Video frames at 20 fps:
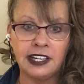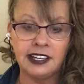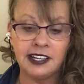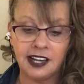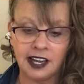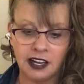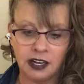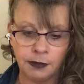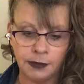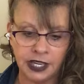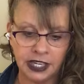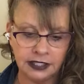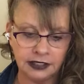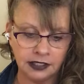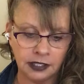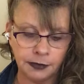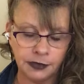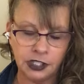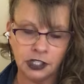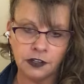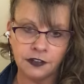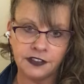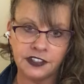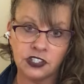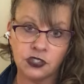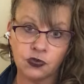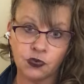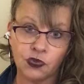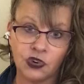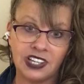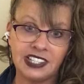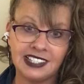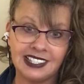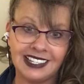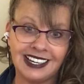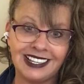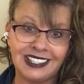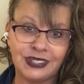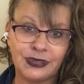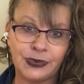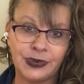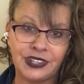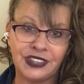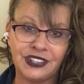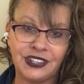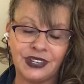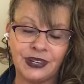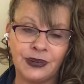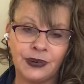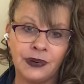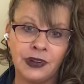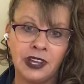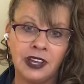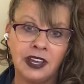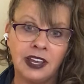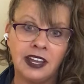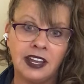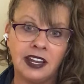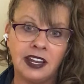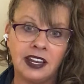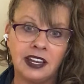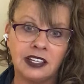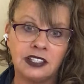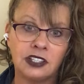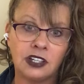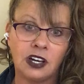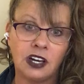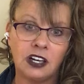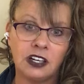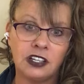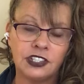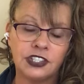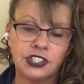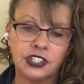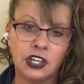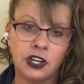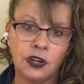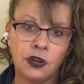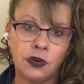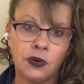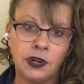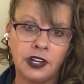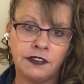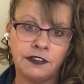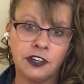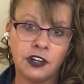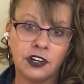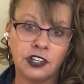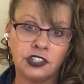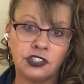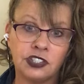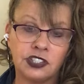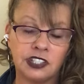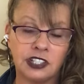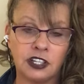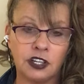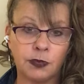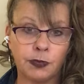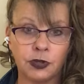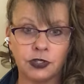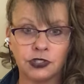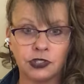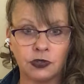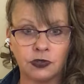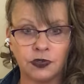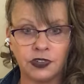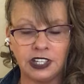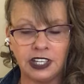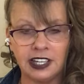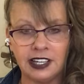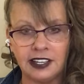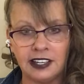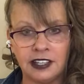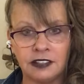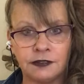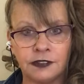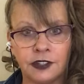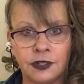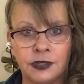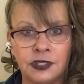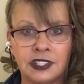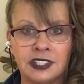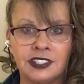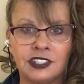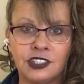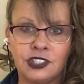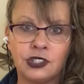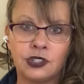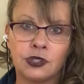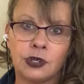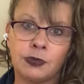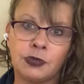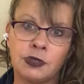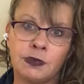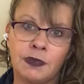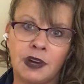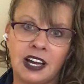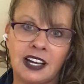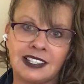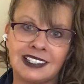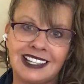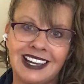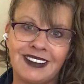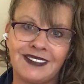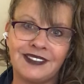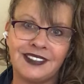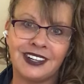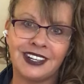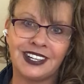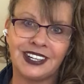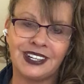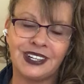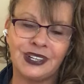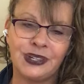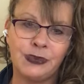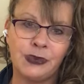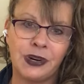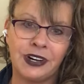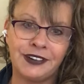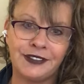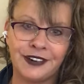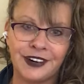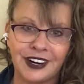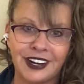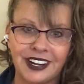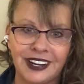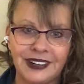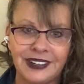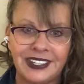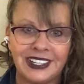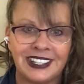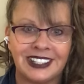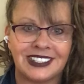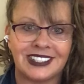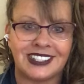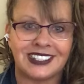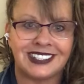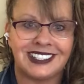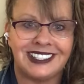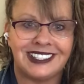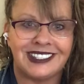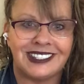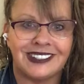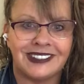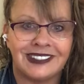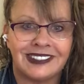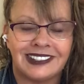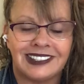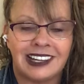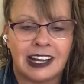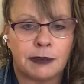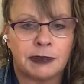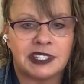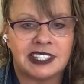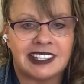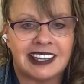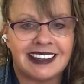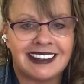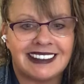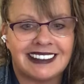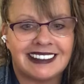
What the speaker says: comment. Let me know if this resonates with you. And also, if you're interested in a personal reading, info is in the description box. Have a good one, Virgo, and I'll talk to you soon. Namaste.